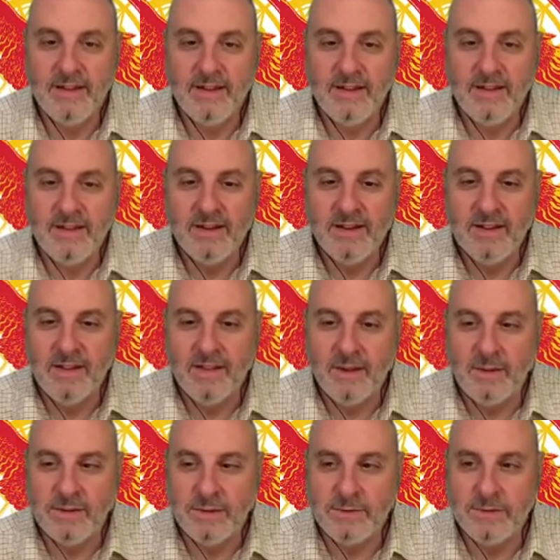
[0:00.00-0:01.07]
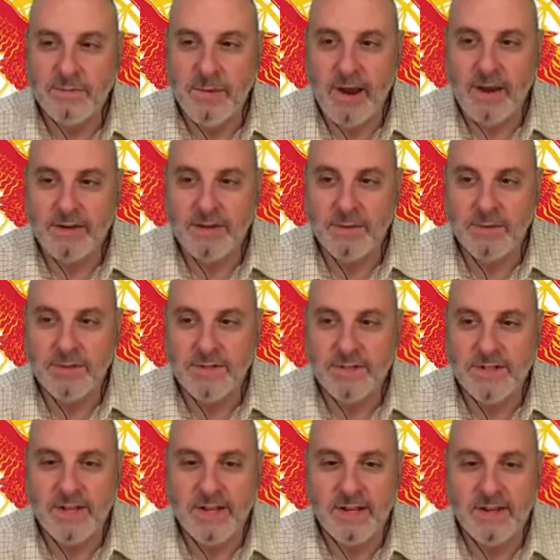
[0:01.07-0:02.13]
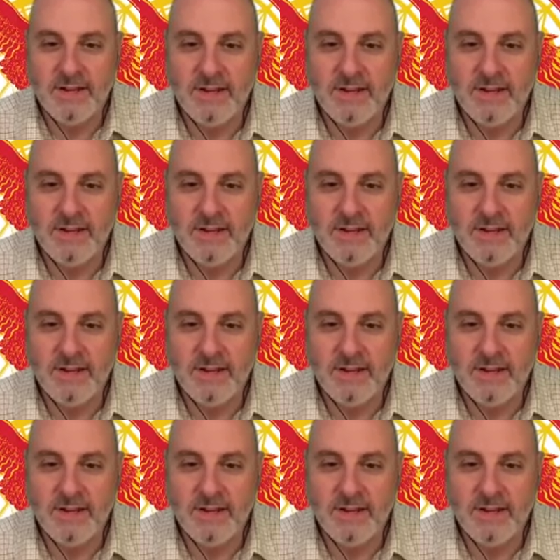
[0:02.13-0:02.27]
I think there were some spires I wasn't seeing.